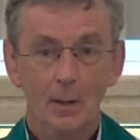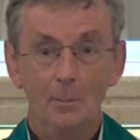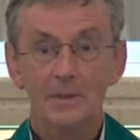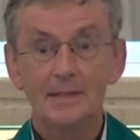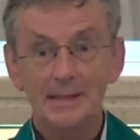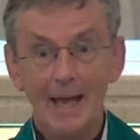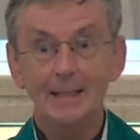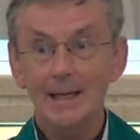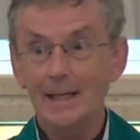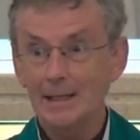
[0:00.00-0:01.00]
But
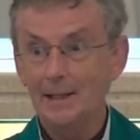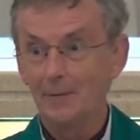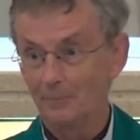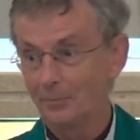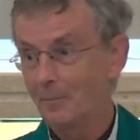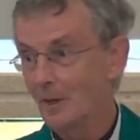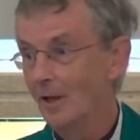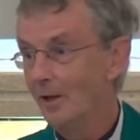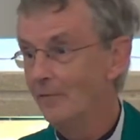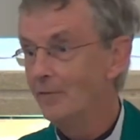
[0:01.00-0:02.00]
sadly,
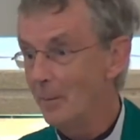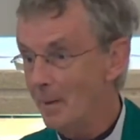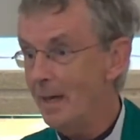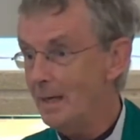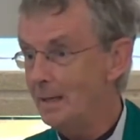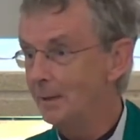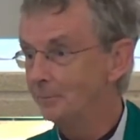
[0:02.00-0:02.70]
for me,